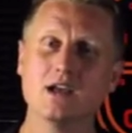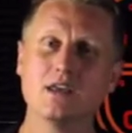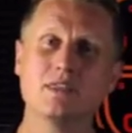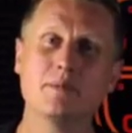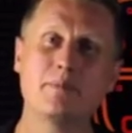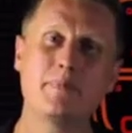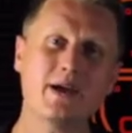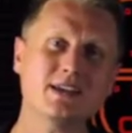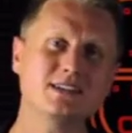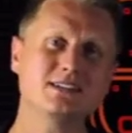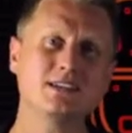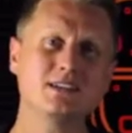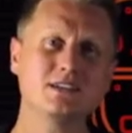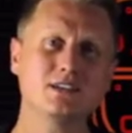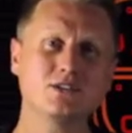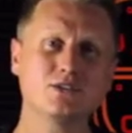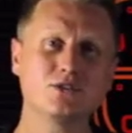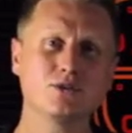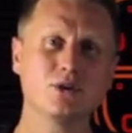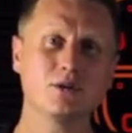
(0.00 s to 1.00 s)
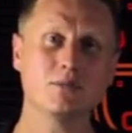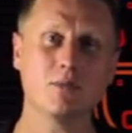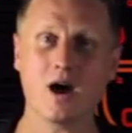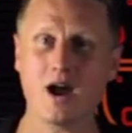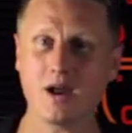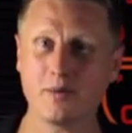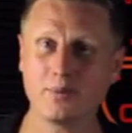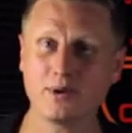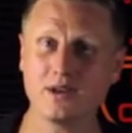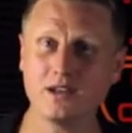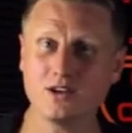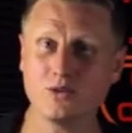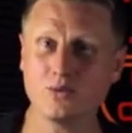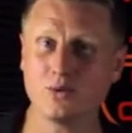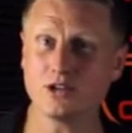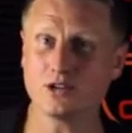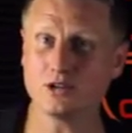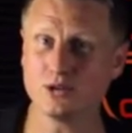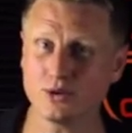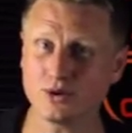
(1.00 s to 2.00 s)
The best thing to do, in my opinion,
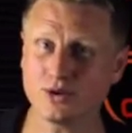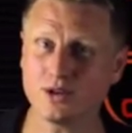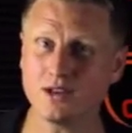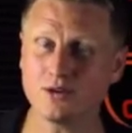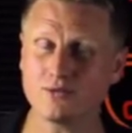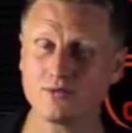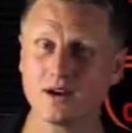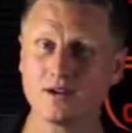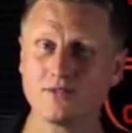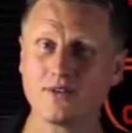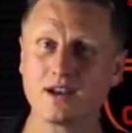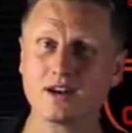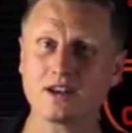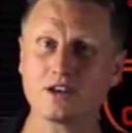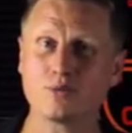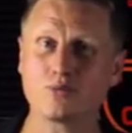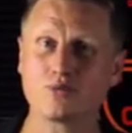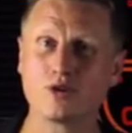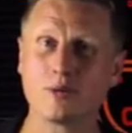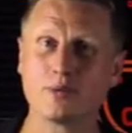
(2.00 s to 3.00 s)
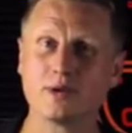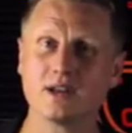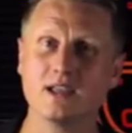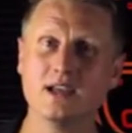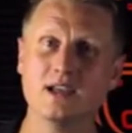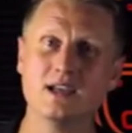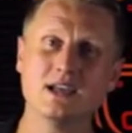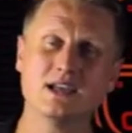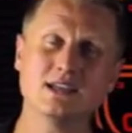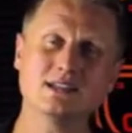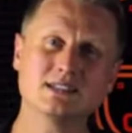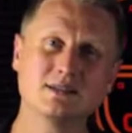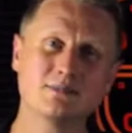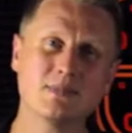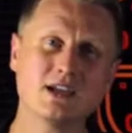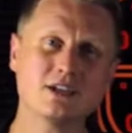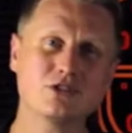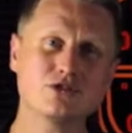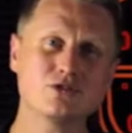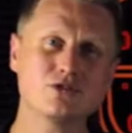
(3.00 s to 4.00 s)
when you're looking at renovating a property is to
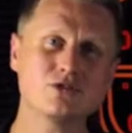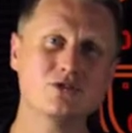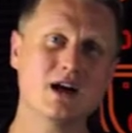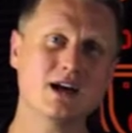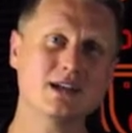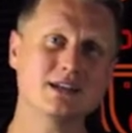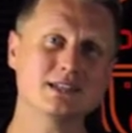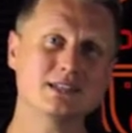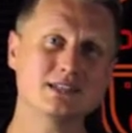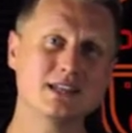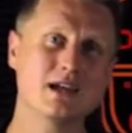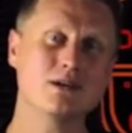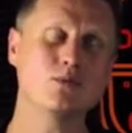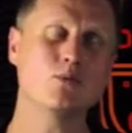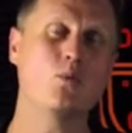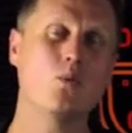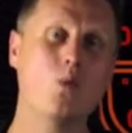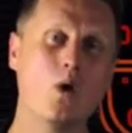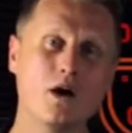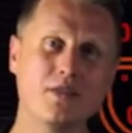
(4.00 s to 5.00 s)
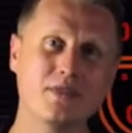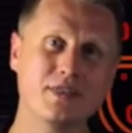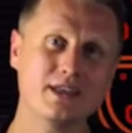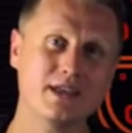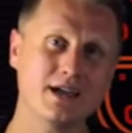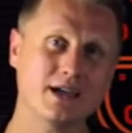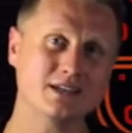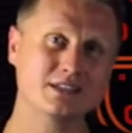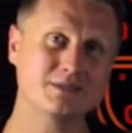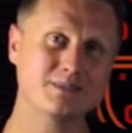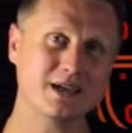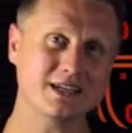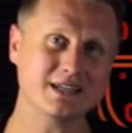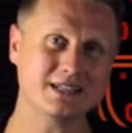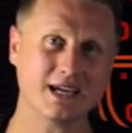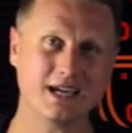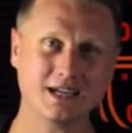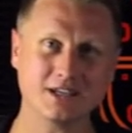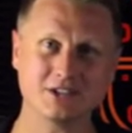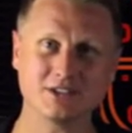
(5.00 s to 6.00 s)
make sure you understand what the
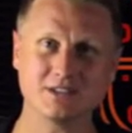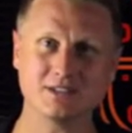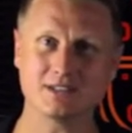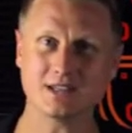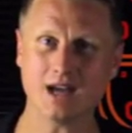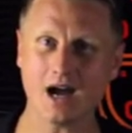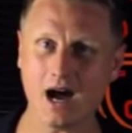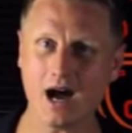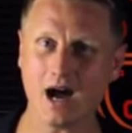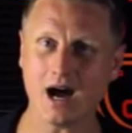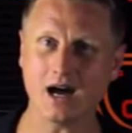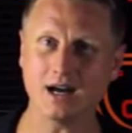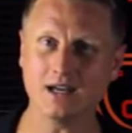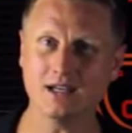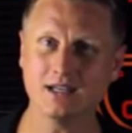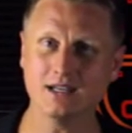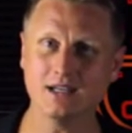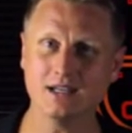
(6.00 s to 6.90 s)
expectations are.